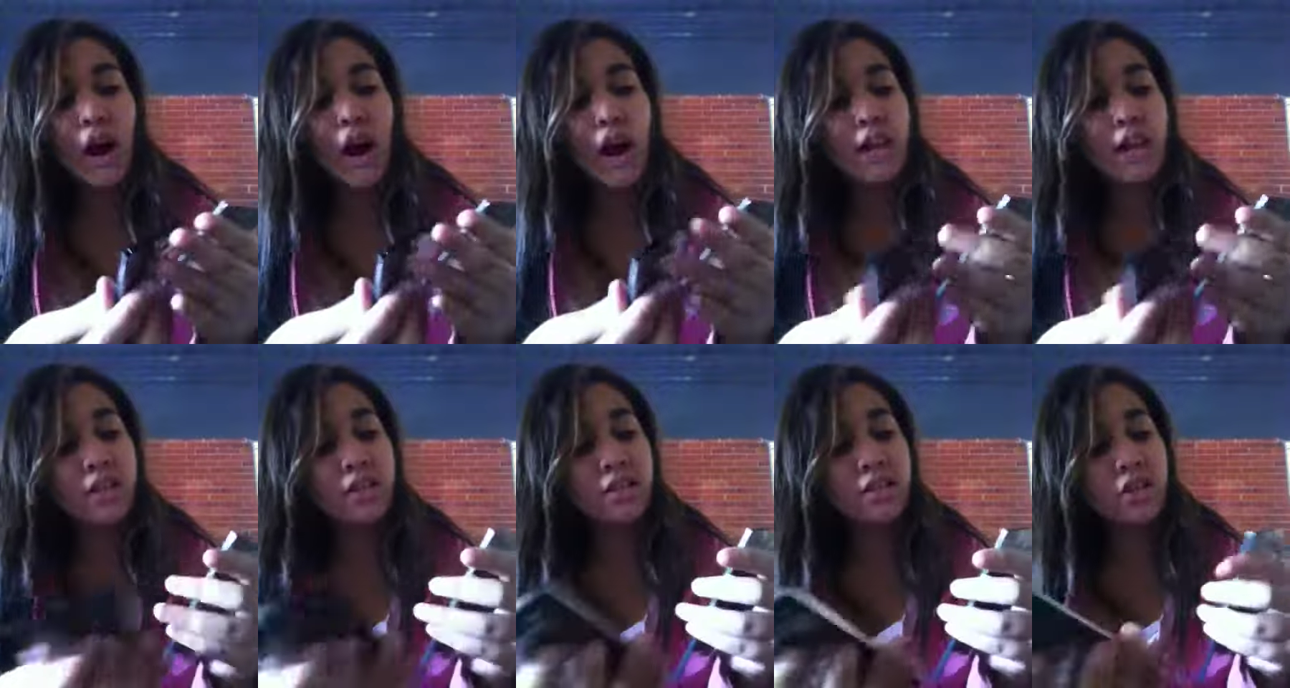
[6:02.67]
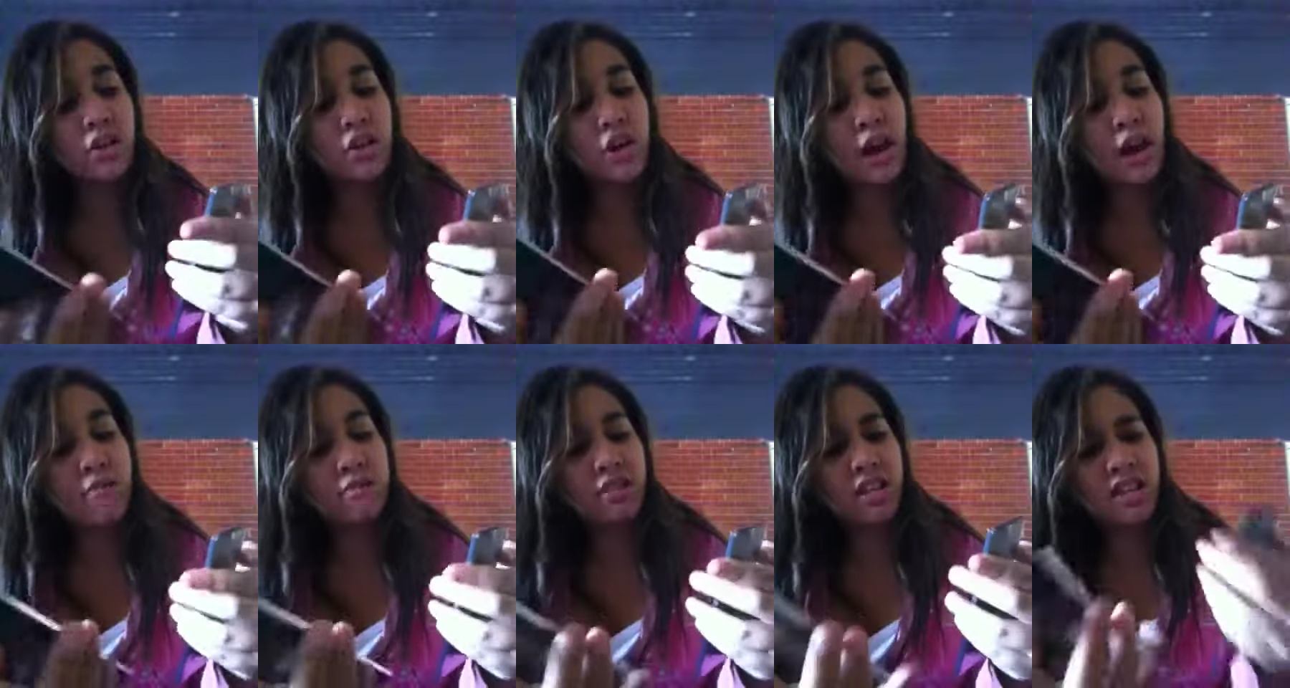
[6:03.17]
I
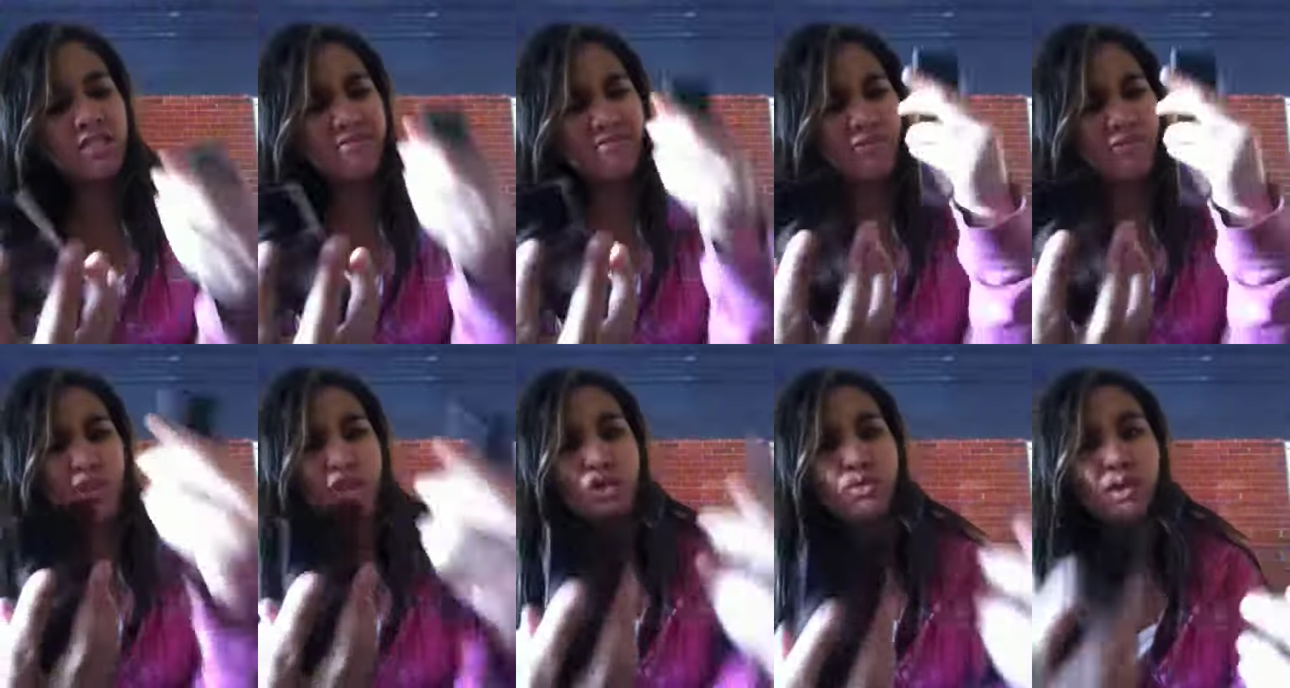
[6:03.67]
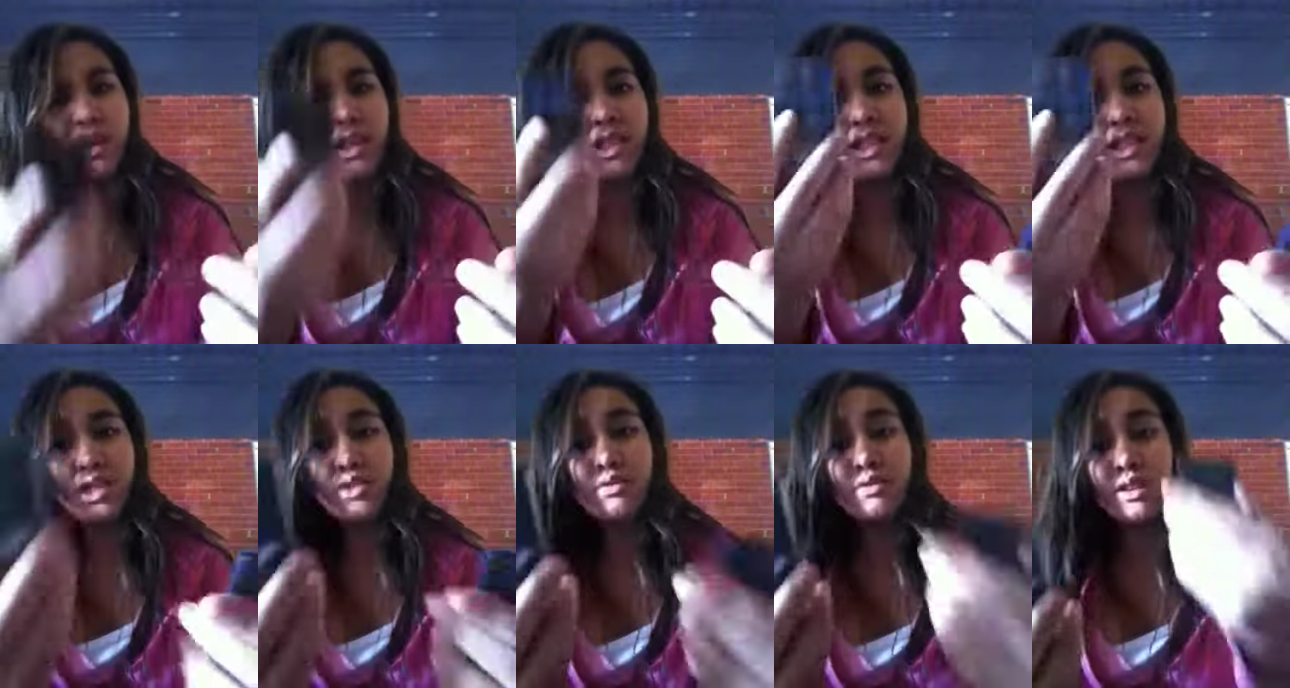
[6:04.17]
was like, which one?
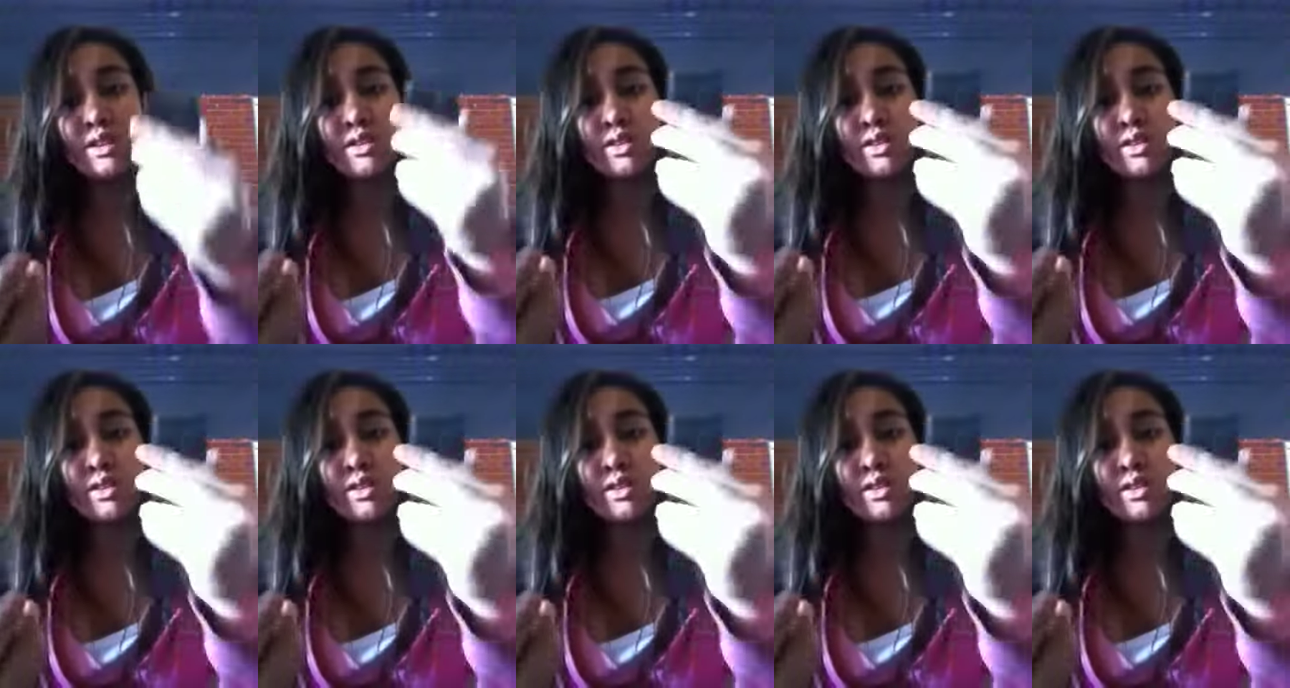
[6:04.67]
This one